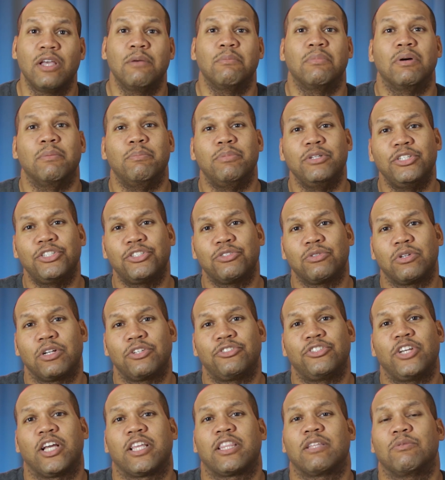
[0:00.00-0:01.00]
But be sure to
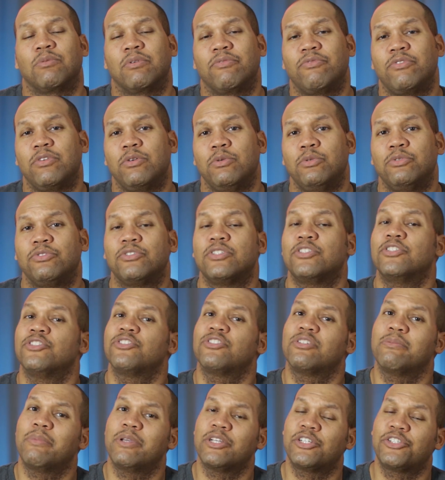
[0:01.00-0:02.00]
check the reviews
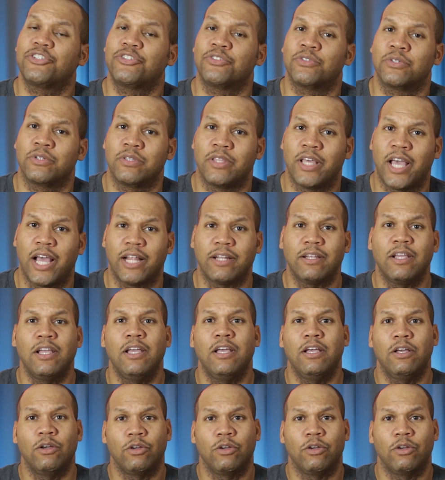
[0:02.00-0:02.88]
just to make sure that